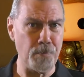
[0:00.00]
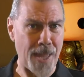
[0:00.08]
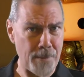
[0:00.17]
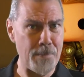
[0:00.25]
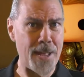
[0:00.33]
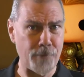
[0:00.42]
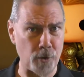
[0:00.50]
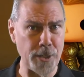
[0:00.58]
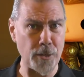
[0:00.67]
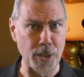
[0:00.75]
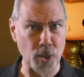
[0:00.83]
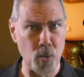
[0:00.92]
that meant for
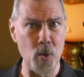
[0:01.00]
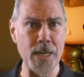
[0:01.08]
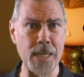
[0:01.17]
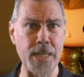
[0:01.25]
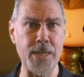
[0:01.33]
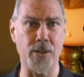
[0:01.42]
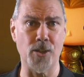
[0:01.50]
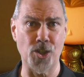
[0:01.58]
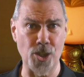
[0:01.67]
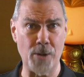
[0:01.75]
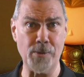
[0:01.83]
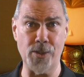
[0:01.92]
nearly 20 years,
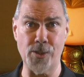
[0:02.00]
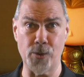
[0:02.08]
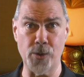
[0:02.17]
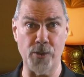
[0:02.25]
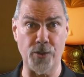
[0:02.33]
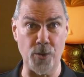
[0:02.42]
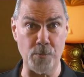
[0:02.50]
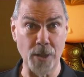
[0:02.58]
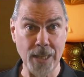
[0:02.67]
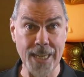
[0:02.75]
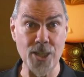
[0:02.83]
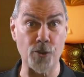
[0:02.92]
Jon was a source of
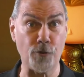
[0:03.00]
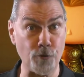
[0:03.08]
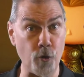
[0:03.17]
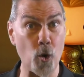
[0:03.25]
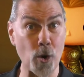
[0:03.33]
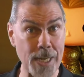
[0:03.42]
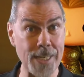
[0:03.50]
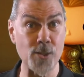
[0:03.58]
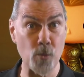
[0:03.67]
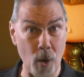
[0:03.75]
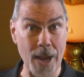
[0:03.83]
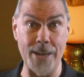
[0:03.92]
humiliation for
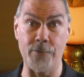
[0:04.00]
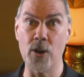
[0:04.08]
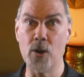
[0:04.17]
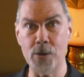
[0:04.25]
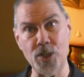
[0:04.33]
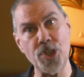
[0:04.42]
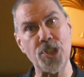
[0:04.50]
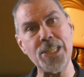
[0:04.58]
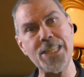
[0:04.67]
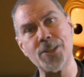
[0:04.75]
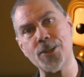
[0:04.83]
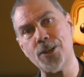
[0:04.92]
his wife, which
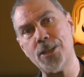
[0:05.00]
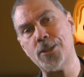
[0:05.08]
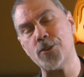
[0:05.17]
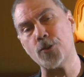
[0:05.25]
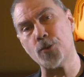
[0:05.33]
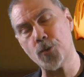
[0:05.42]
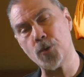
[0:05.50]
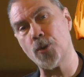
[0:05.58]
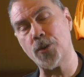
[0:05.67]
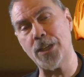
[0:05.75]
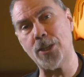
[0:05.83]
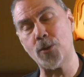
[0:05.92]
she turned into
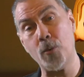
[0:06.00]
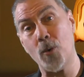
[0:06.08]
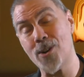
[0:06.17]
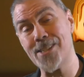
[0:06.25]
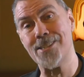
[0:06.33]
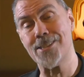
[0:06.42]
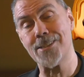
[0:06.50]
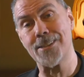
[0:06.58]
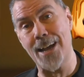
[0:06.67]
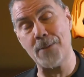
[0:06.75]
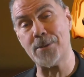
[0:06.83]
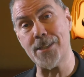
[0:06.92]
cruelty towards his
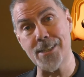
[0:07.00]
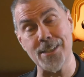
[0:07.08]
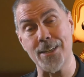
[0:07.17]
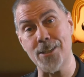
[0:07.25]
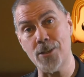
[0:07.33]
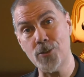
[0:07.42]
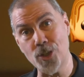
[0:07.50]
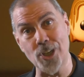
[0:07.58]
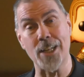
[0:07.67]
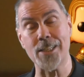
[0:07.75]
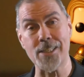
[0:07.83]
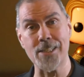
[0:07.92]
adopted son,
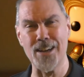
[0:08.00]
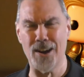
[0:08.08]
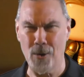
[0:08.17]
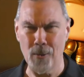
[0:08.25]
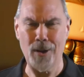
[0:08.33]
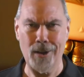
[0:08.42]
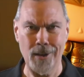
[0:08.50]
Jon Snow.